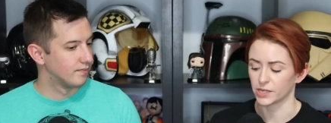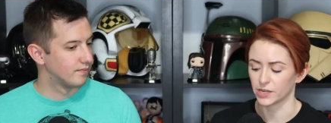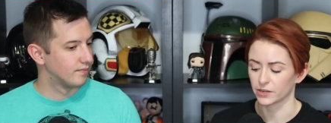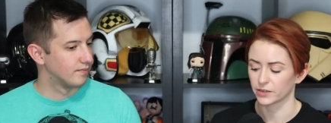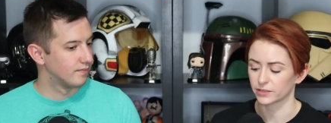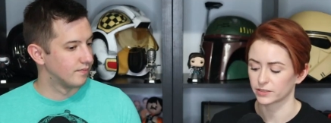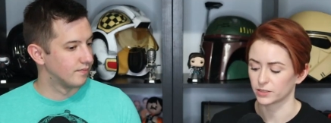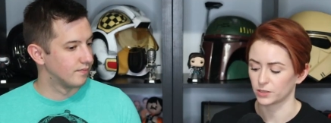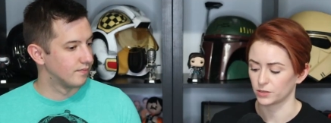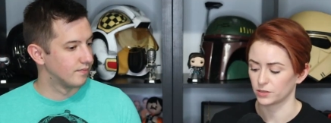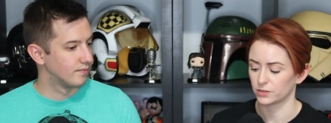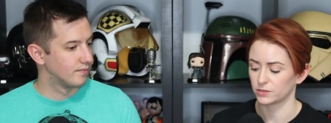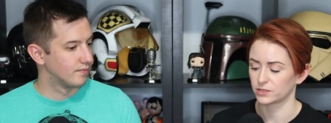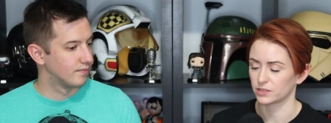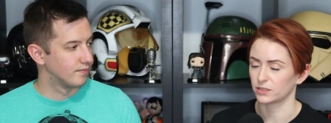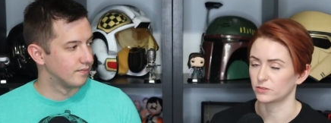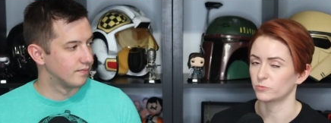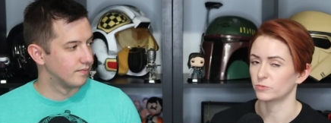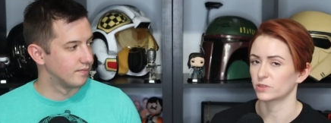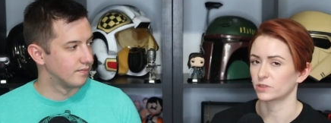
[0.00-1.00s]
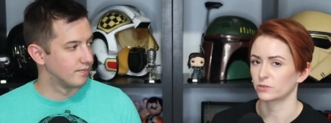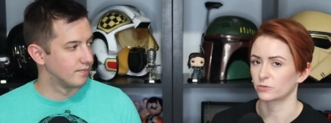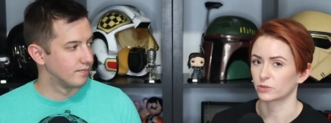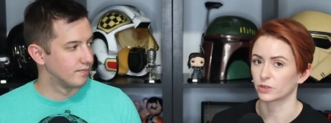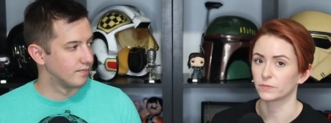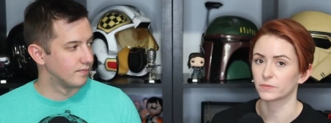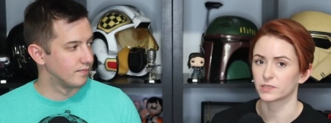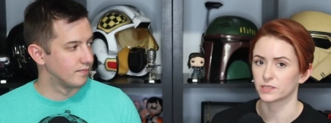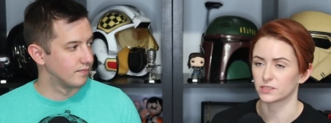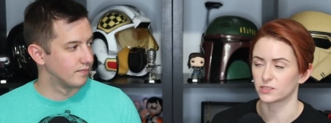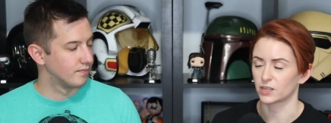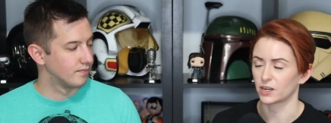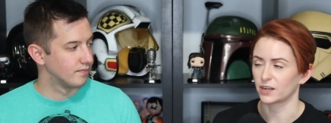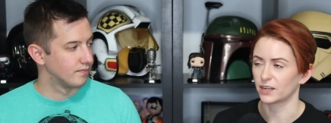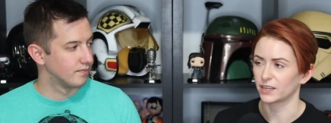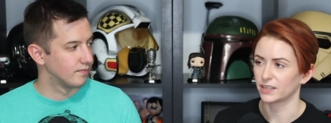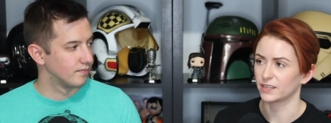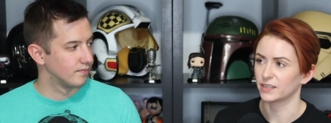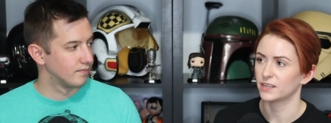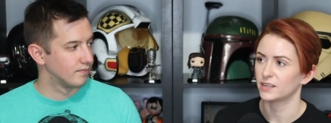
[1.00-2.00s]
Speaker 1: characters and with Crimson
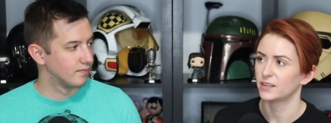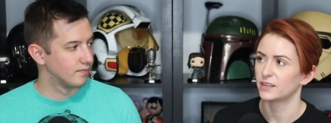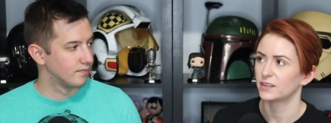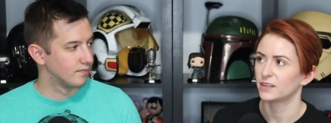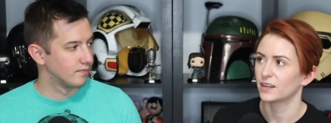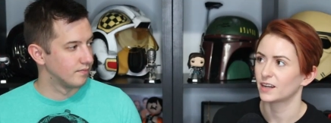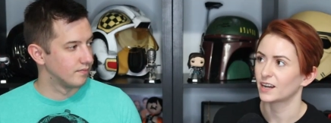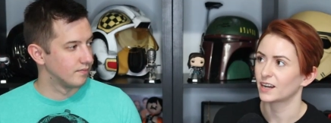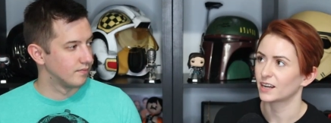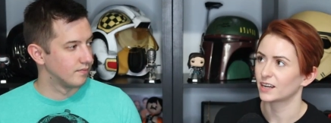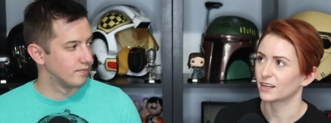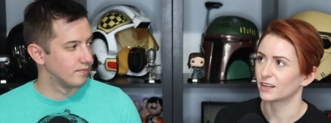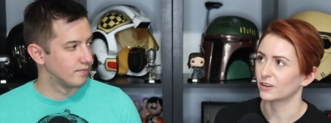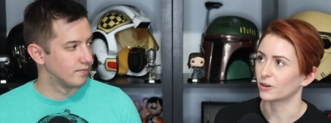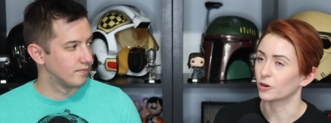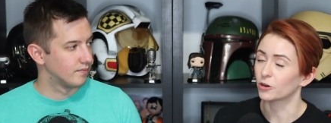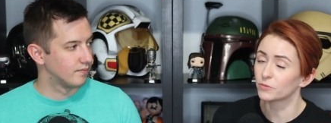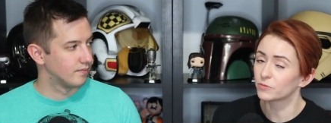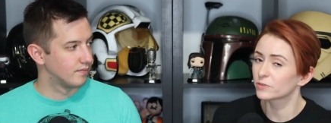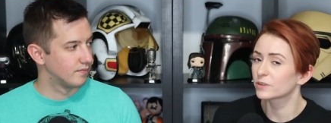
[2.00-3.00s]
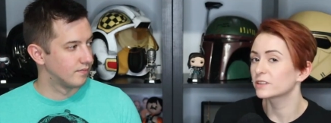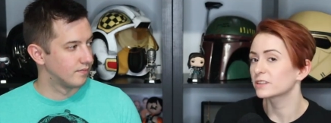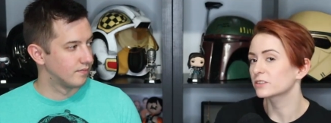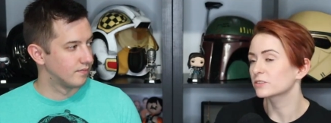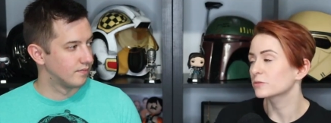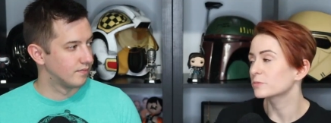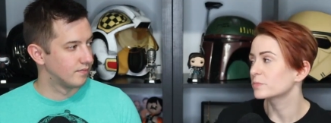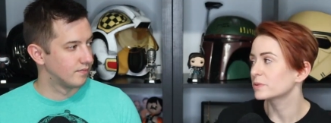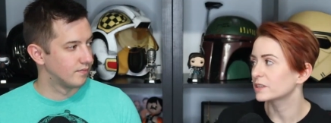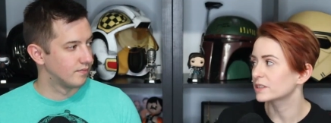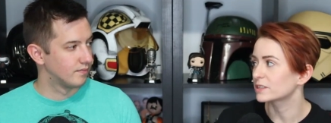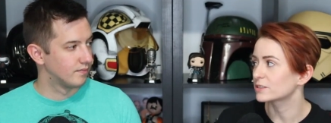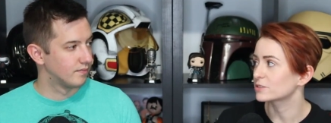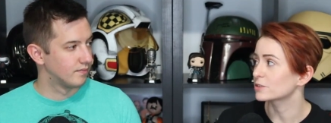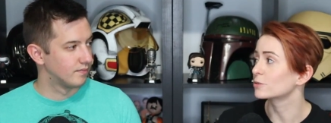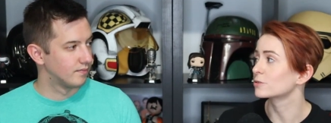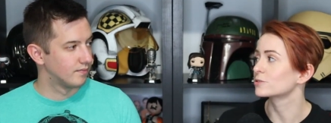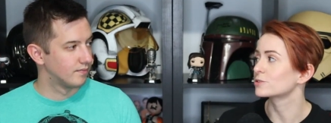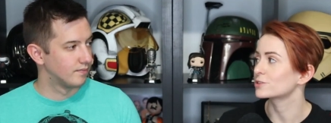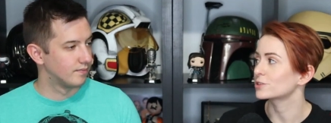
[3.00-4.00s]
Dawn, hopefully it'll be
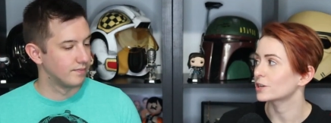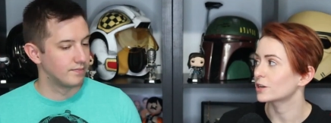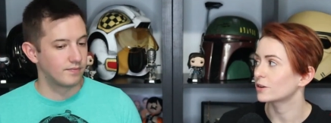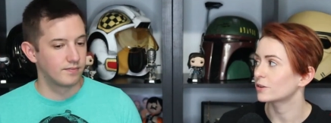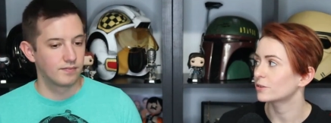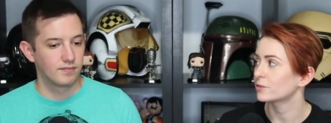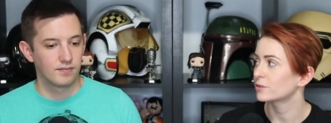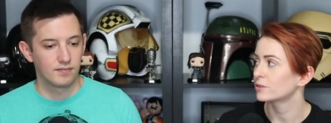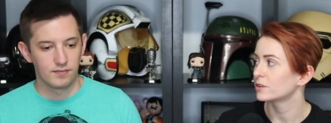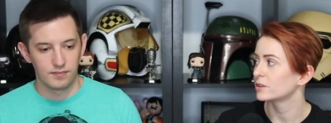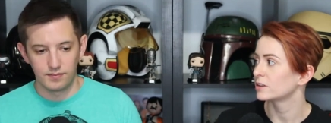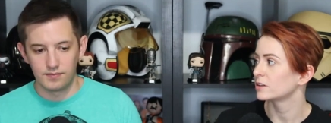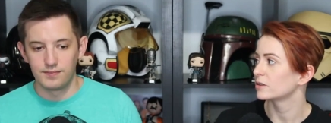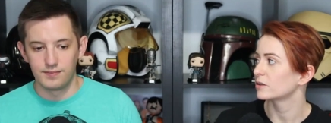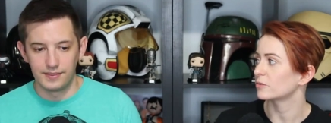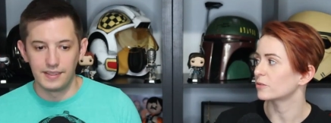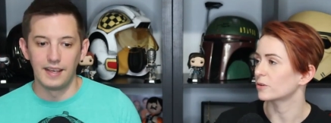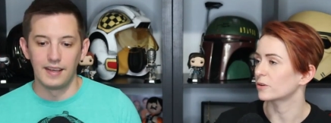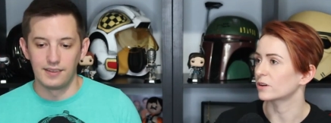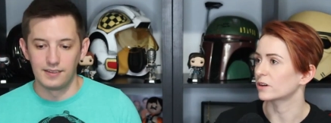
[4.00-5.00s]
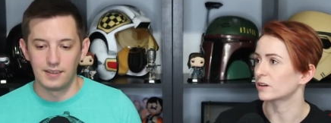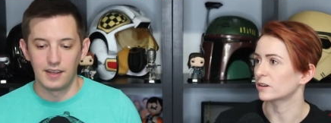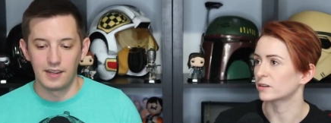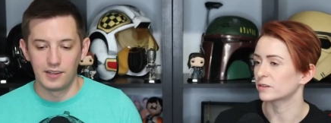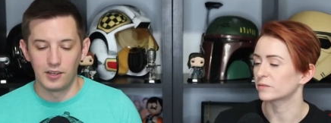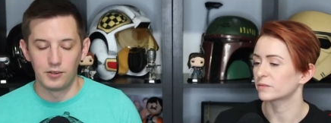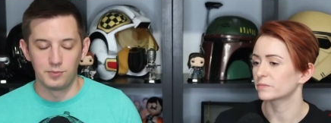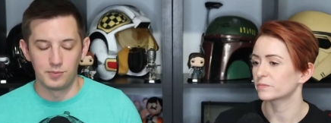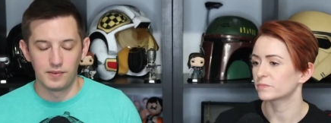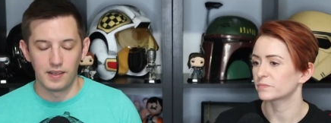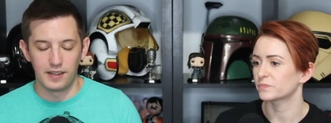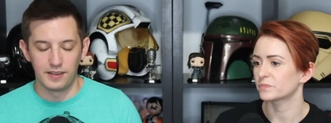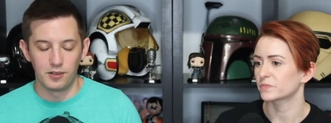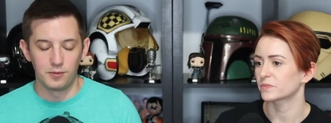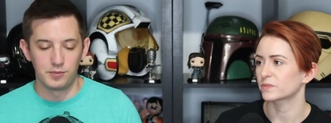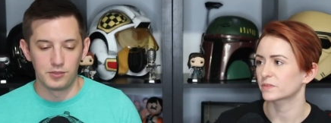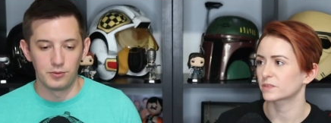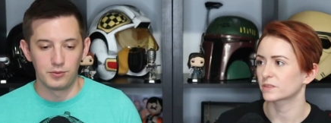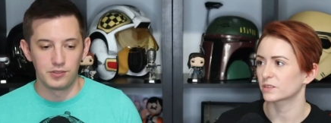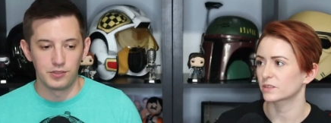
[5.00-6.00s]
its own show. Yeah, or I
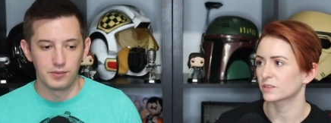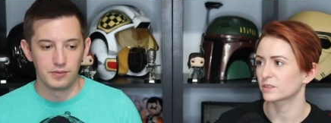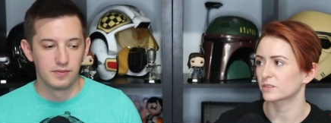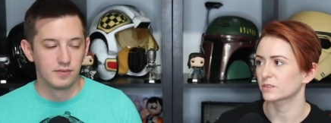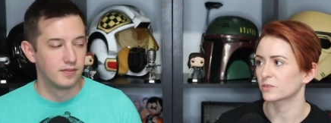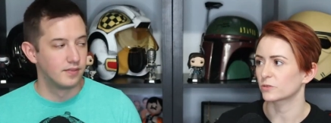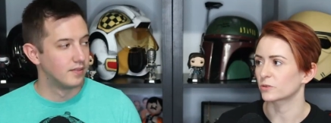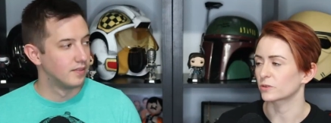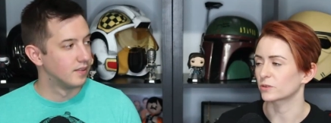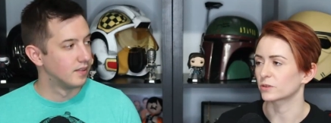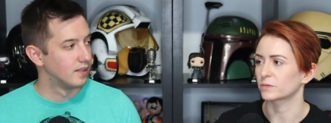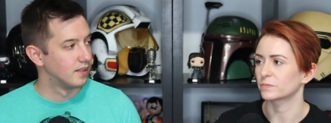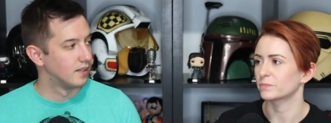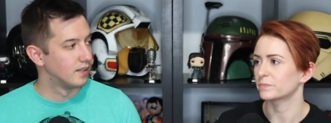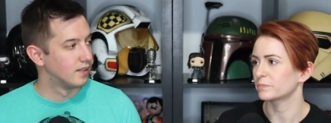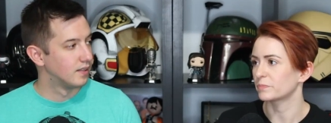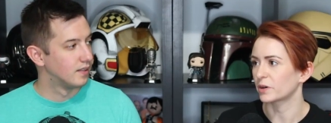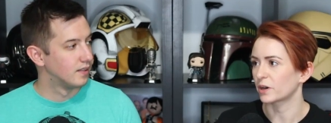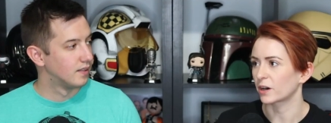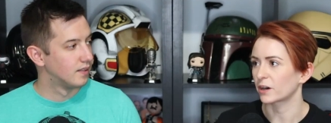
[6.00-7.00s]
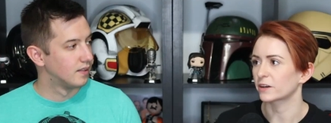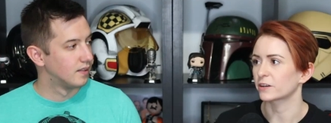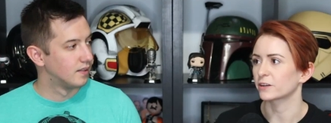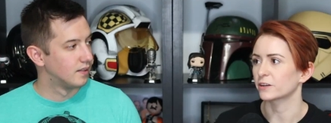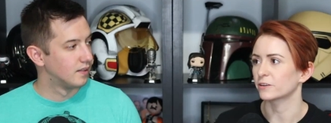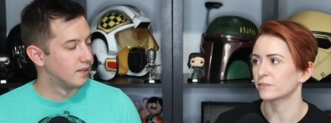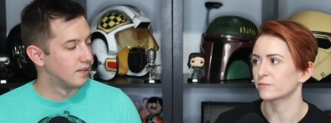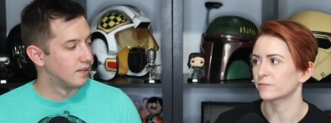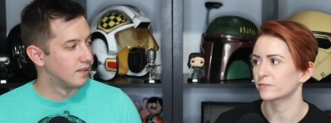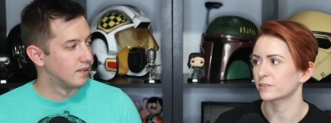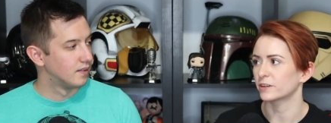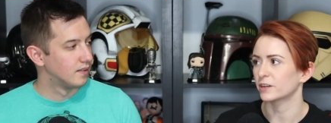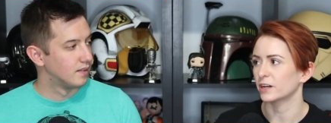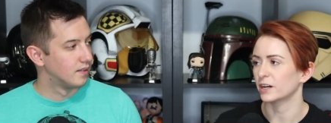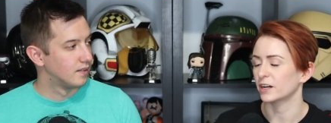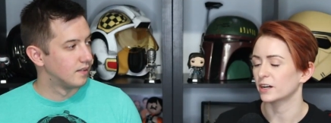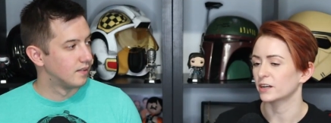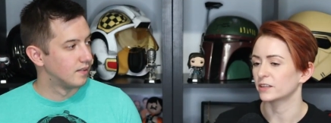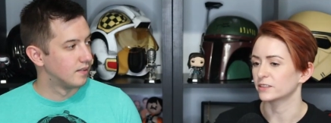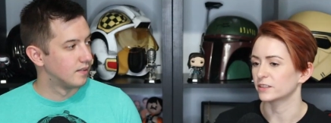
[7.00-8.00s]
hope so too. Or part of
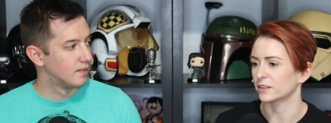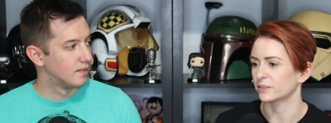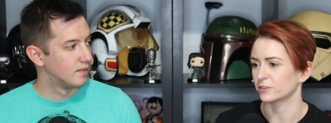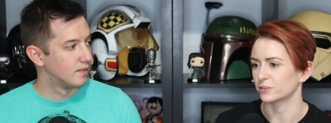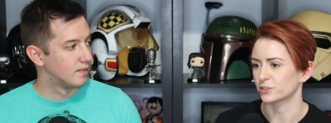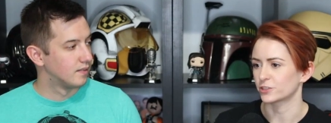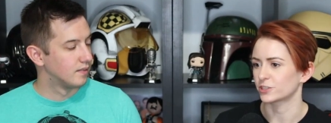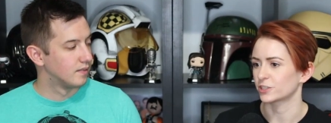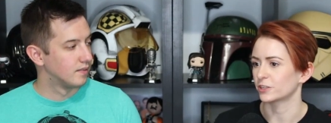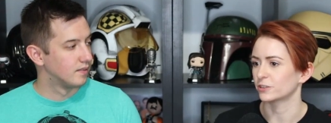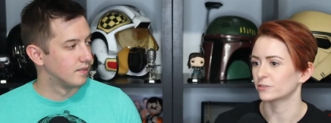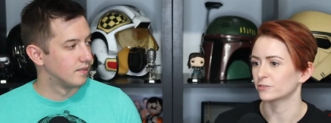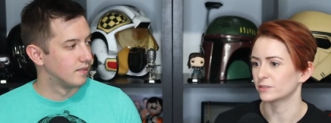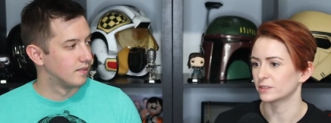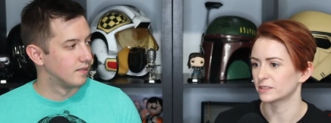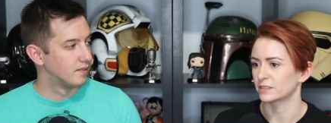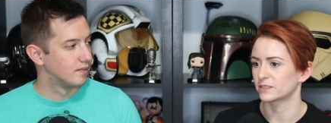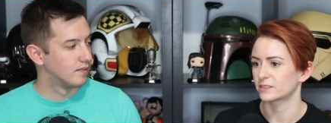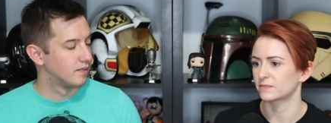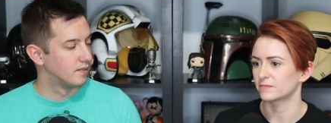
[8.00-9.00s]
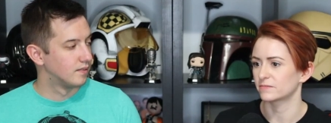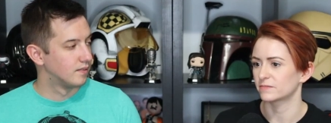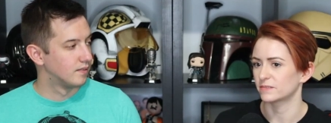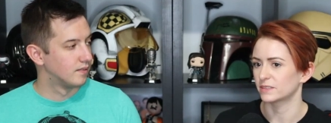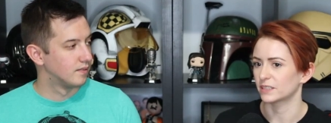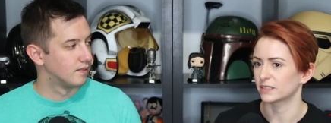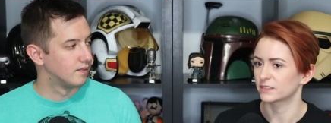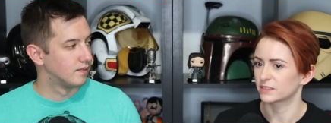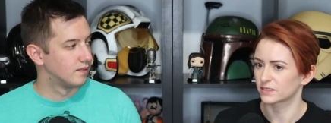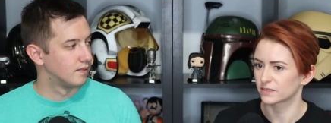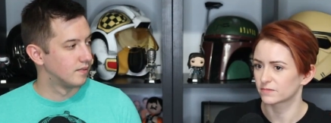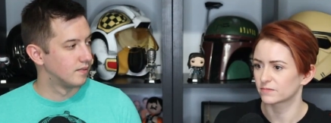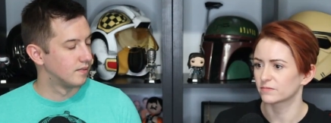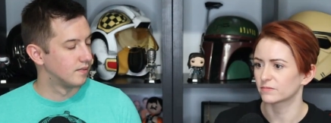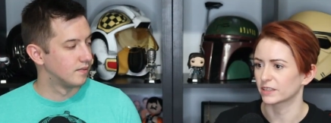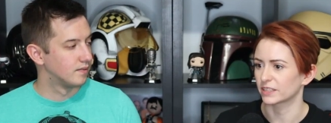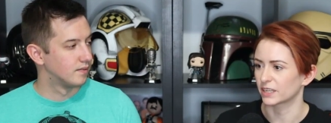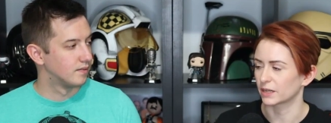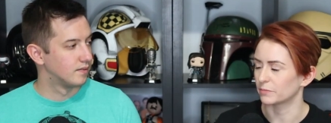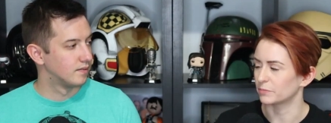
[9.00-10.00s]
another show that's
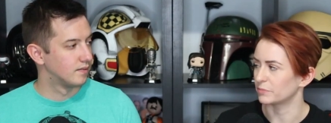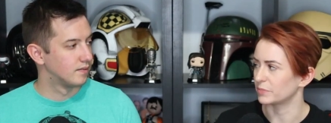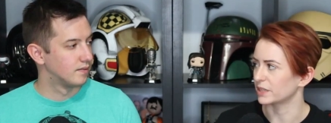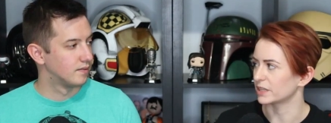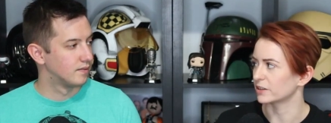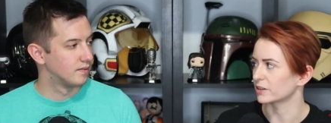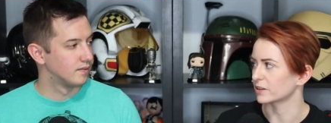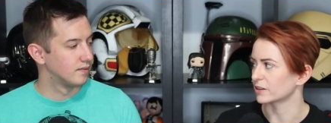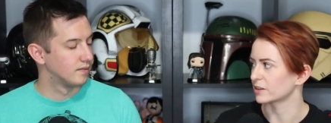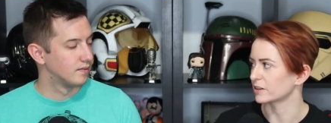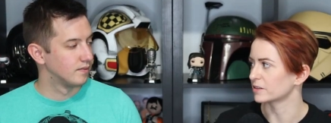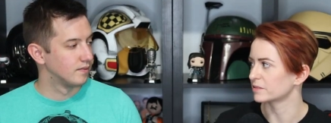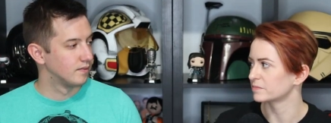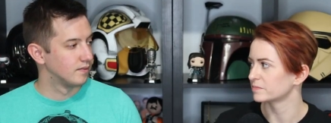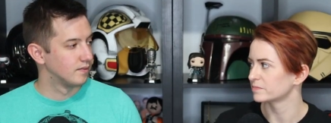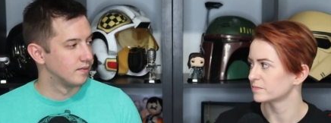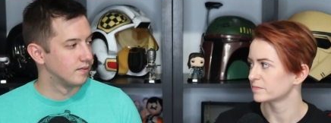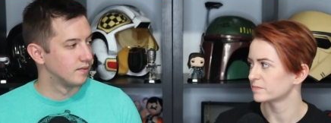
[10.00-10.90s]
like a bigger